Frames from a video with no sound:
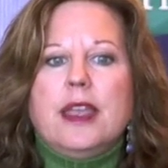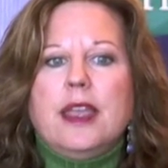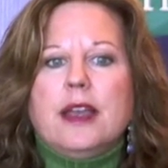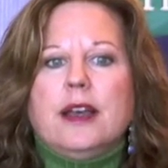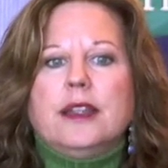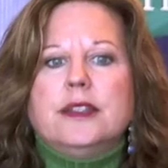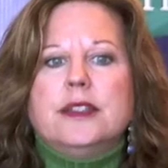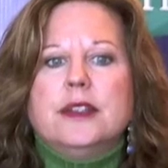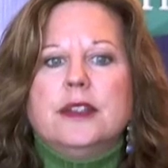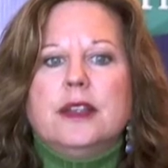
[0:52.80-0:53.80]

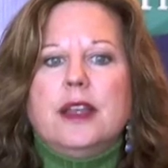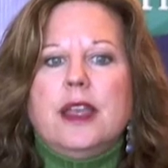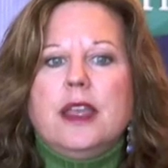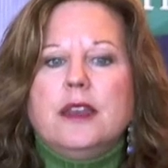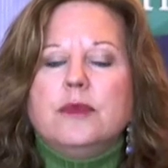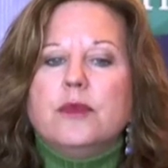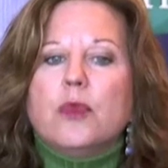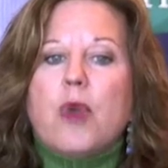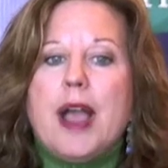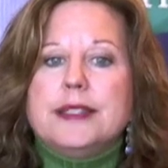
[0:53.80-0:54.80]
and a
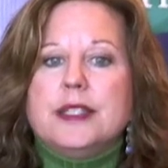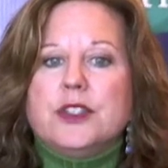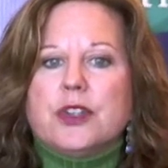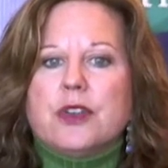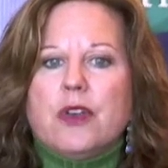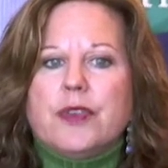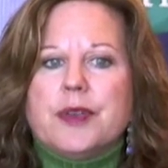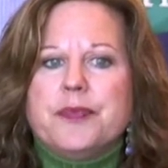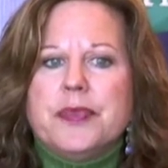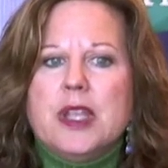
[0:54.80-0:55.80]
rising
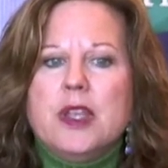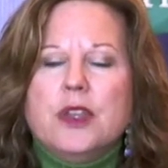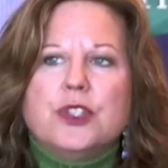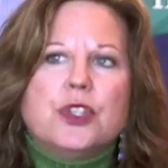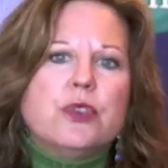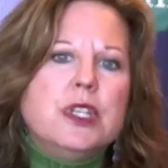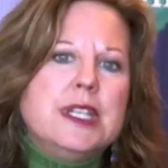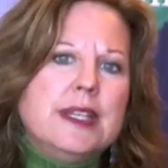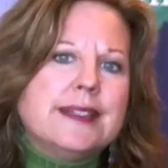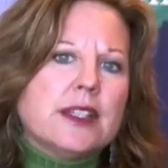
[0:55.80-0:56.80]
turnover. So you
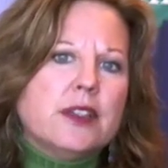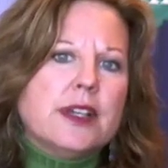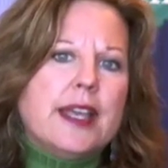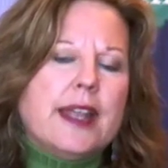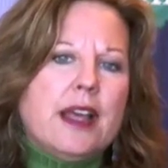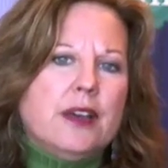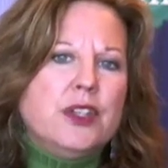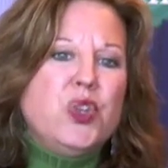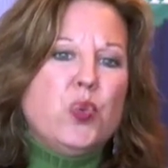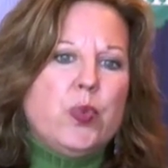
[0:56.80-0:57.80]
need to look at how
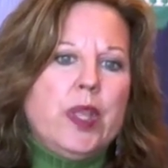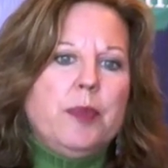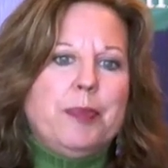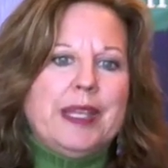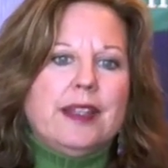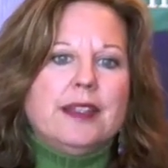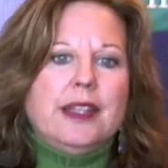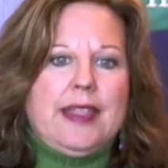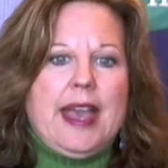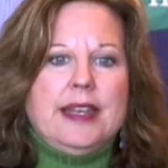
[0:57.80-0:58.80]
do you
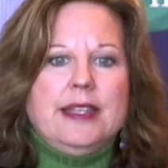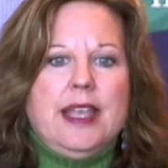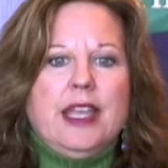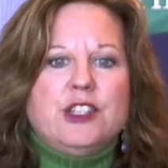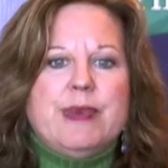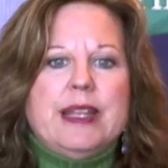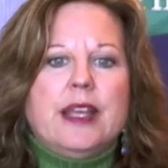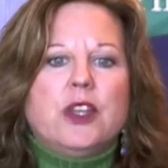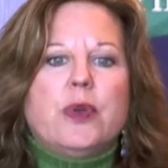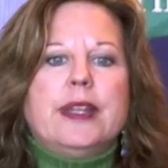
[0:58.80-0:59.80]
rebuild that engagement
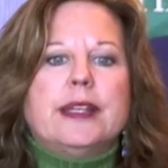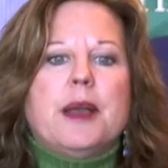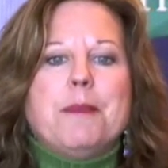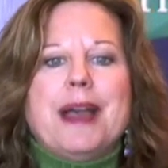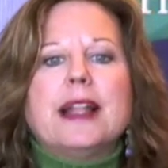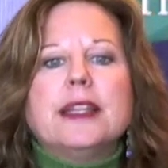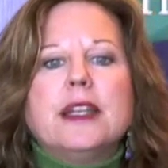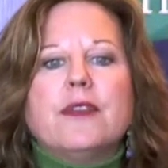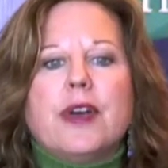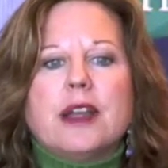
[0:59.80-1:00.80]
and create a
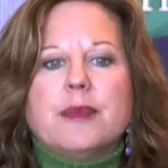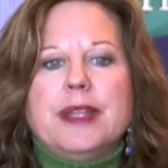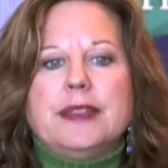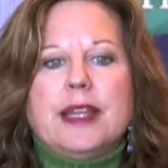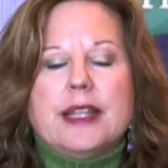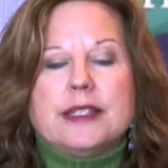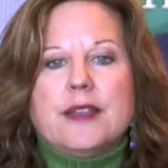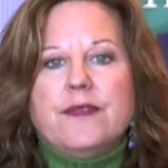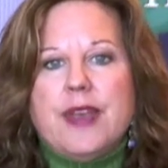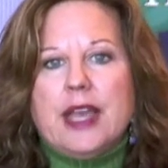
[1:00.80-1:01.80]
compelling environment that has
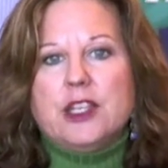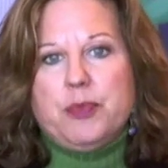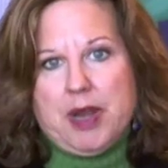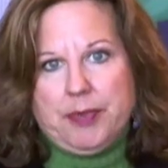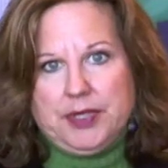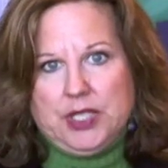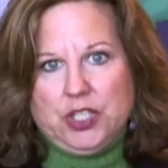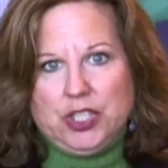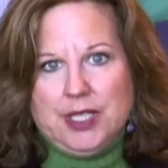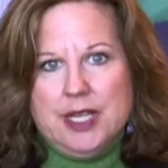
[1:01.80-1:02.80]
a value
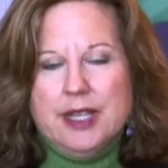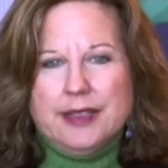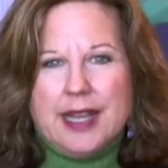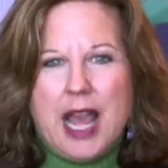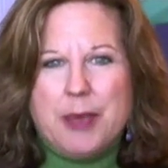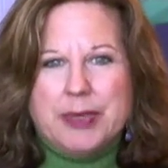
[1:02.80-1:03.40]
proposition that high